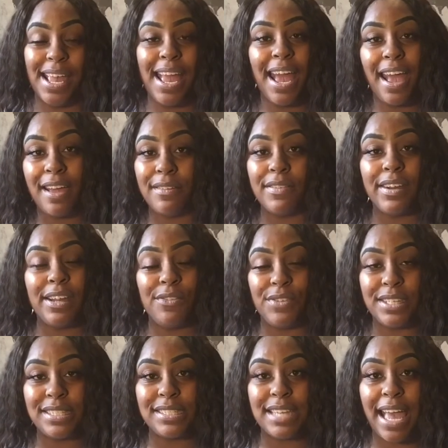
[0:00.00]
However, if
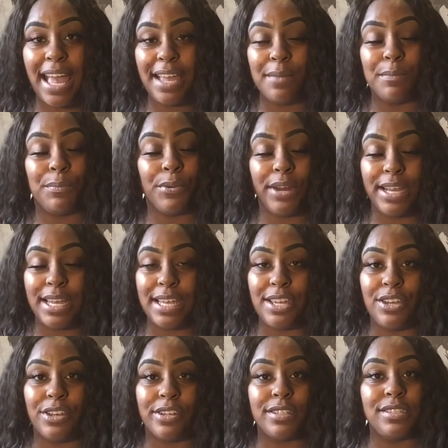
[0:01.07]
it's not bringing
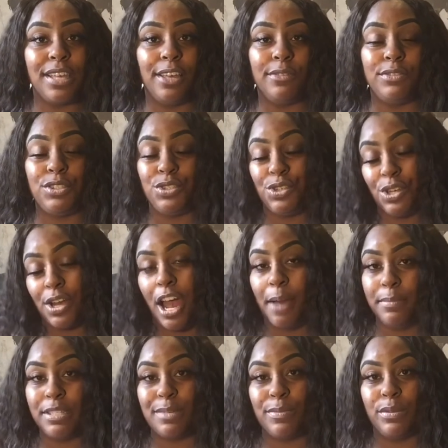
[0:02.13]
yourself to your
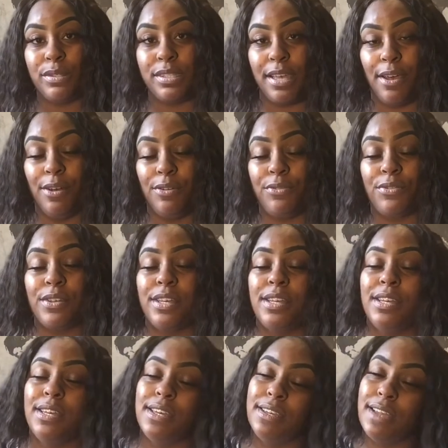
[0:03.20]
optimal self,
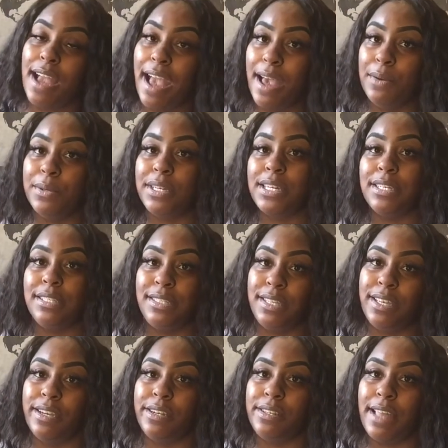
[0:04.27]
I would
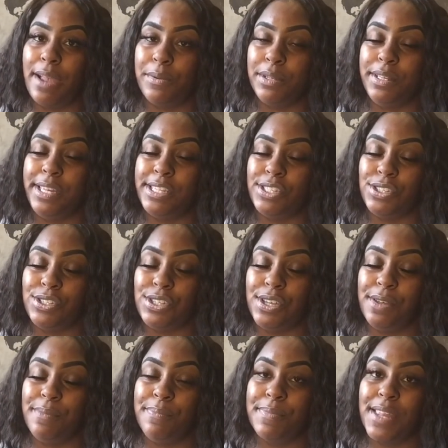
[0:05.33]
consider that
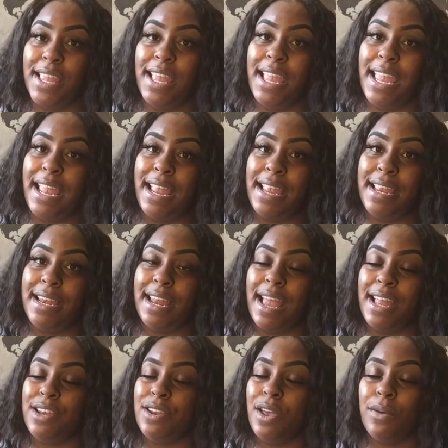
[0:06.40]
relationship. And
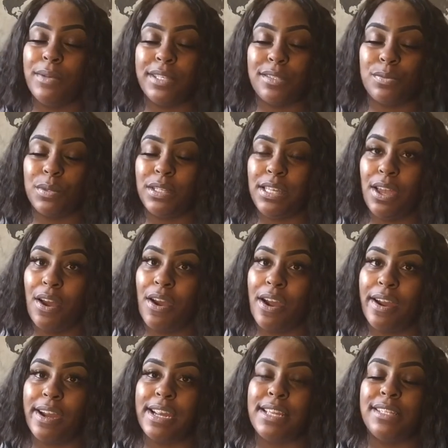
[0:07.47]
I know it's really
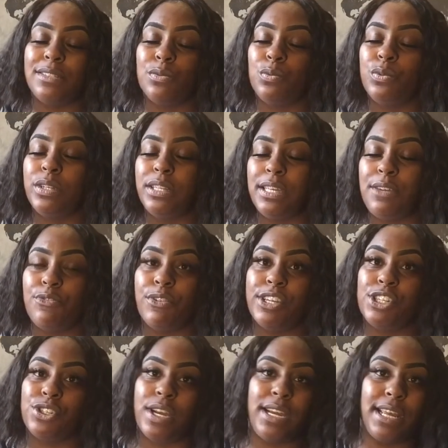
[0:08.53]
hard, it's really
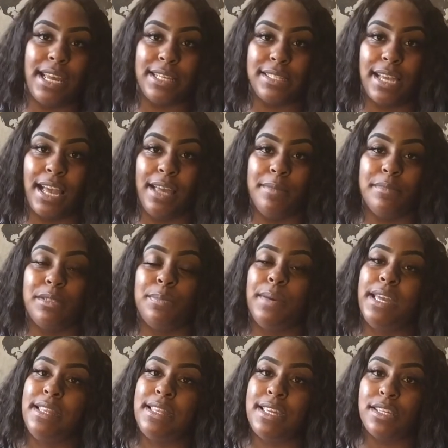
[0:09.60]
frustrating at times,
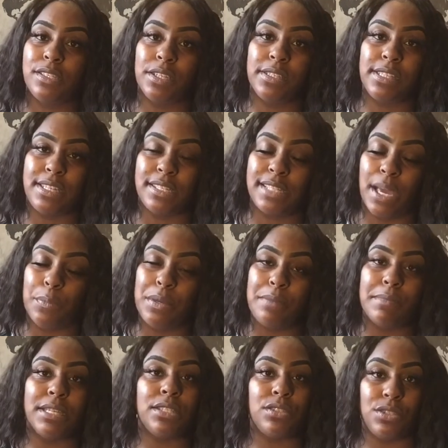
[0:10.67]
but these are things that we
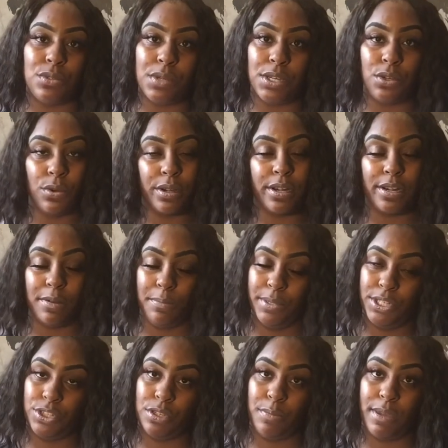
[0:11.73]
must do in order to
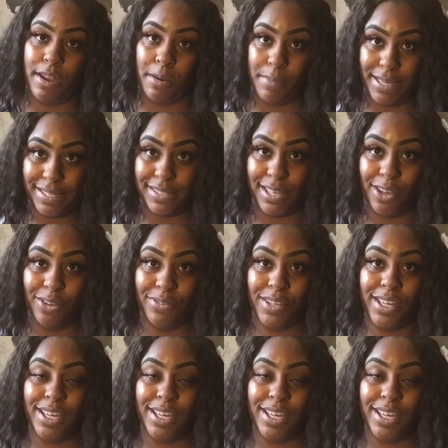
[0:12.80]
push to be our best self.